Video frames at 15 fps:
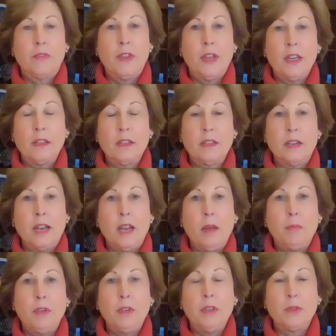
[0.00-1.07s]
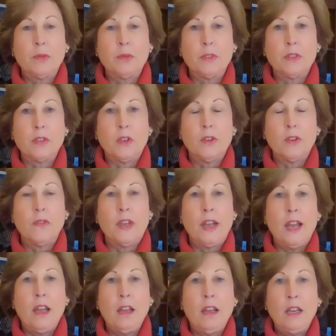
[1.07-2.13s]
things that happened as a result of
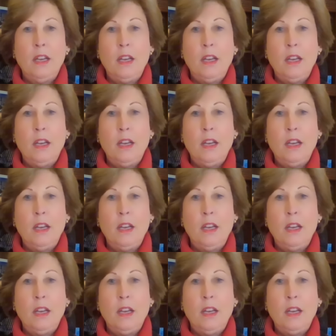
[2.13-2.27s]
that.